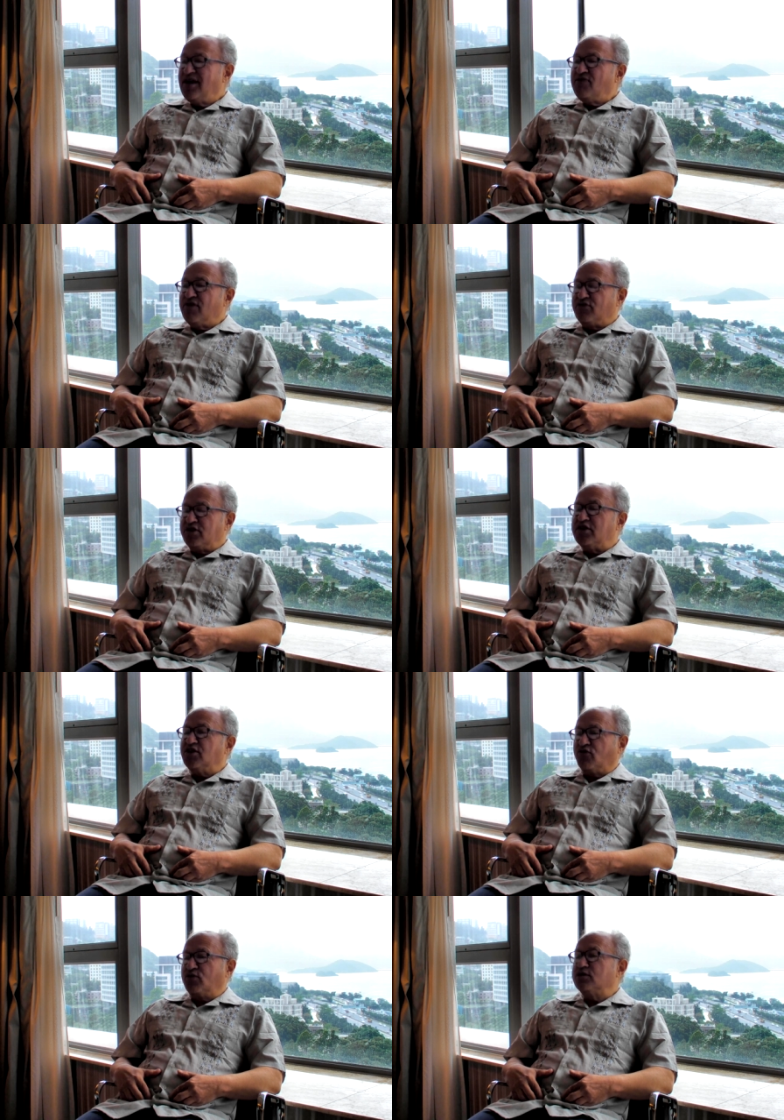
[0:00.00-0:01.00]
That the
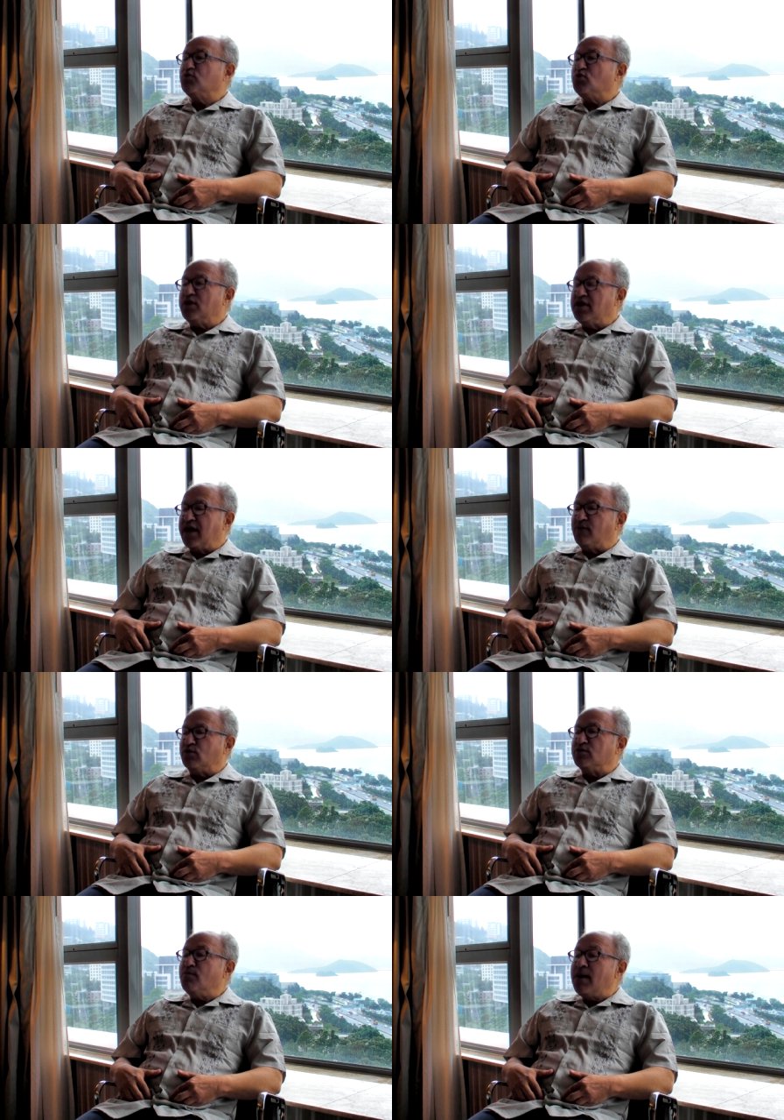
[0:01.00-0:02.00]
difference between them
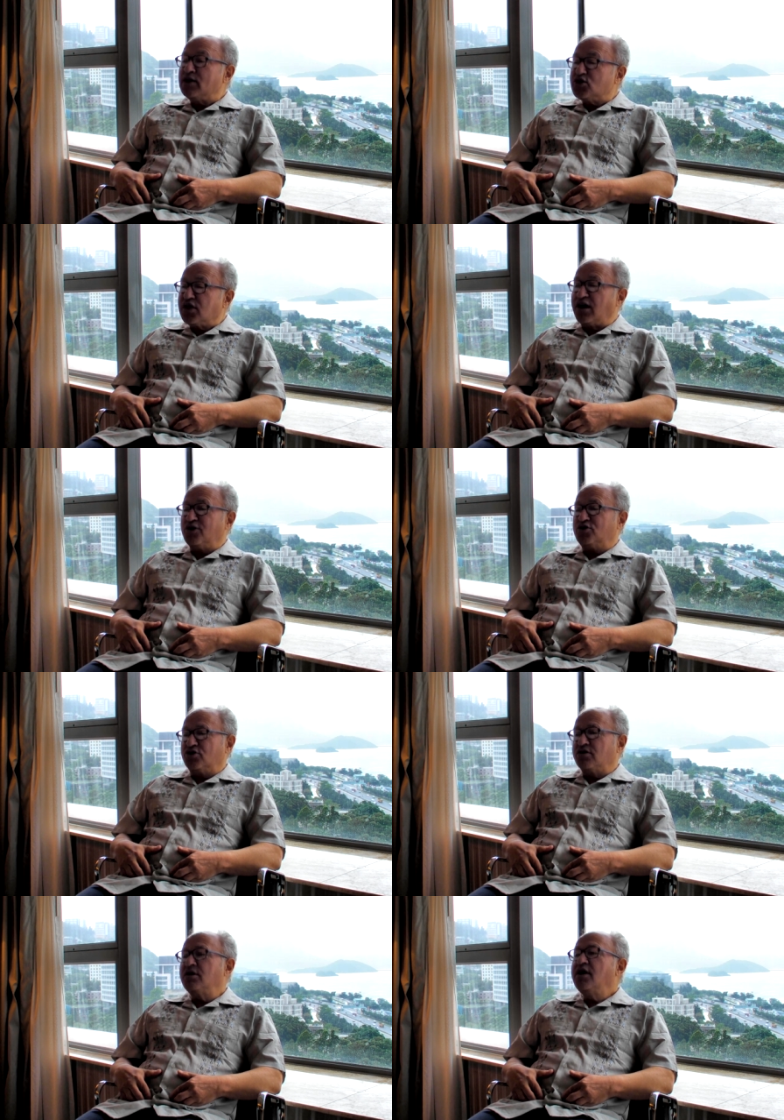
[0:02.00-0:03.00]
was much
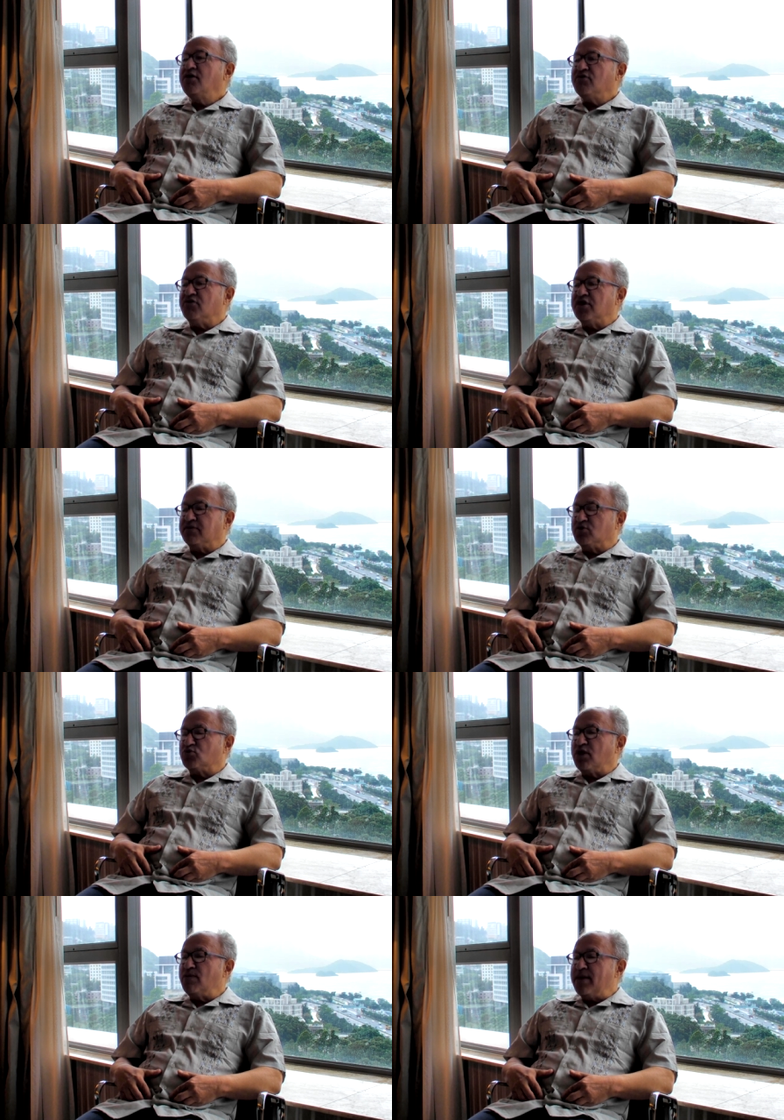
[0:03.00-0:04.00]
larger than the difference
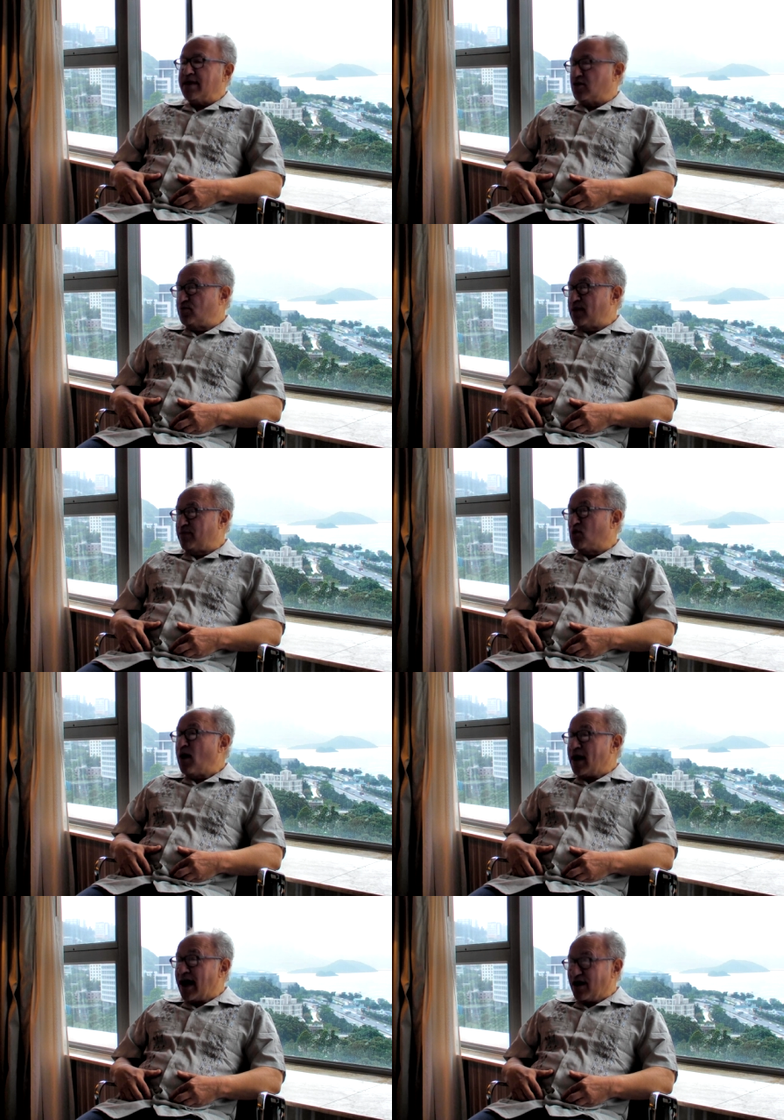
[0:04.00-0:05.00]
between me and the people who
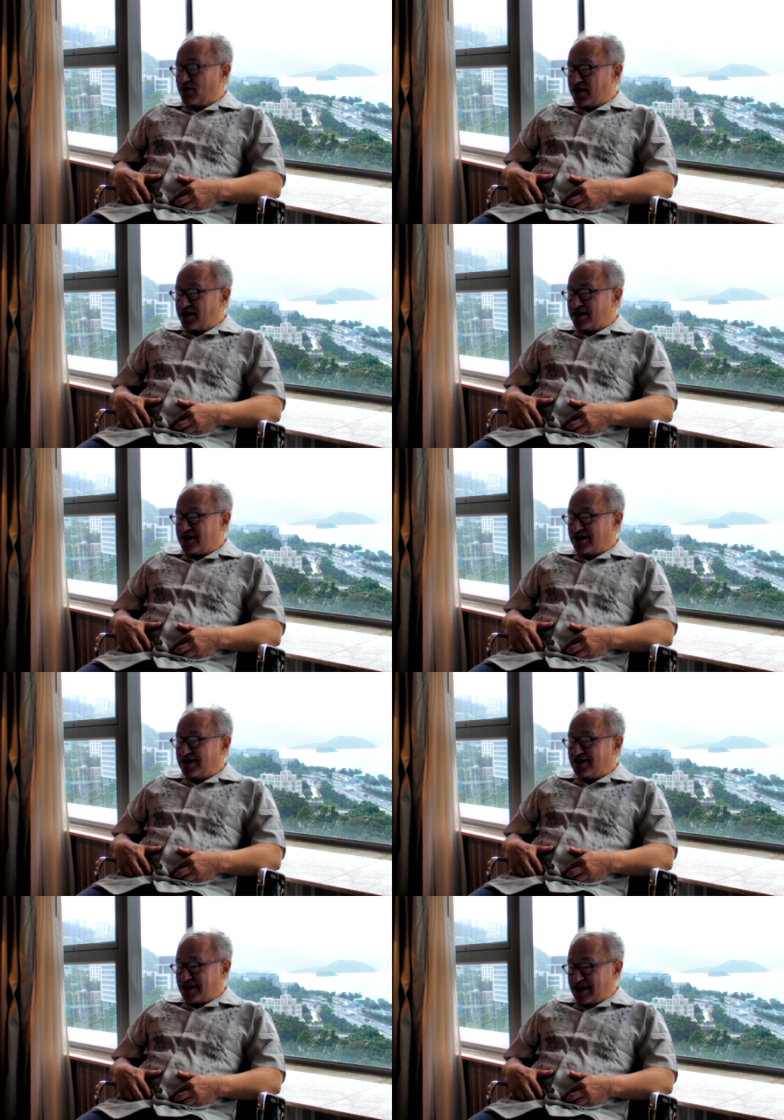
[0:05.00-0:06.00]
I hire to, to,
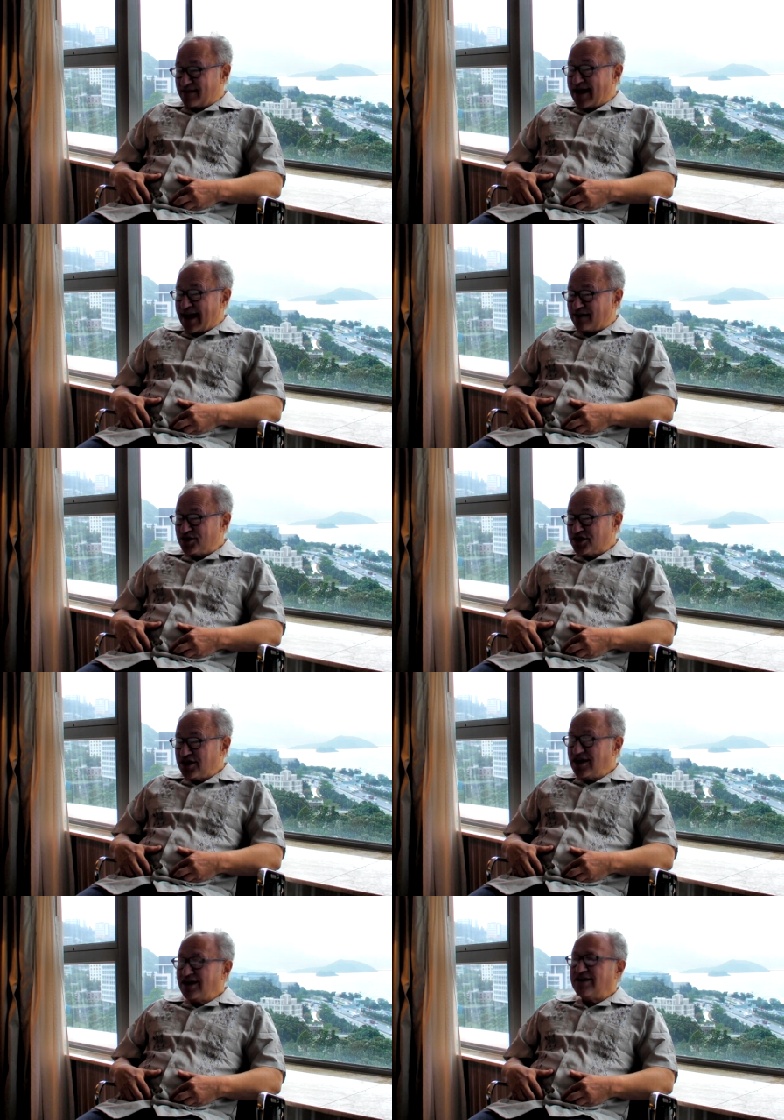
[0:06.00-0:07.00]
to clean my house.
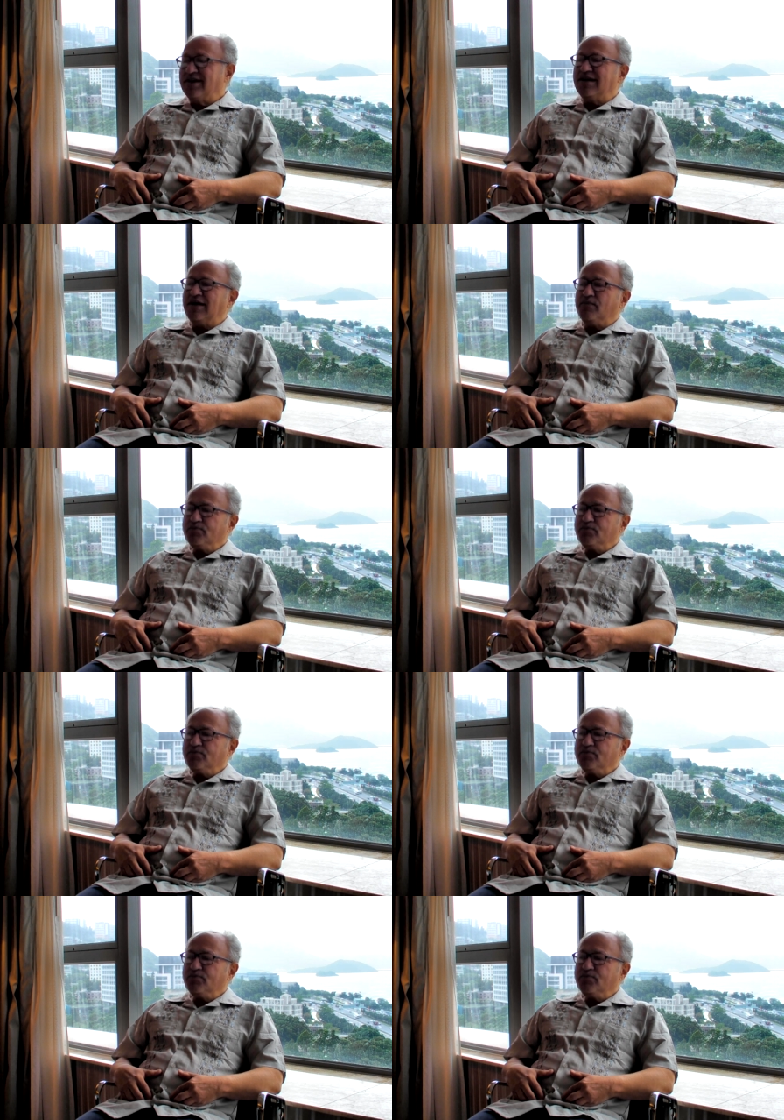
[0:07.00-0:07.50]
Uh,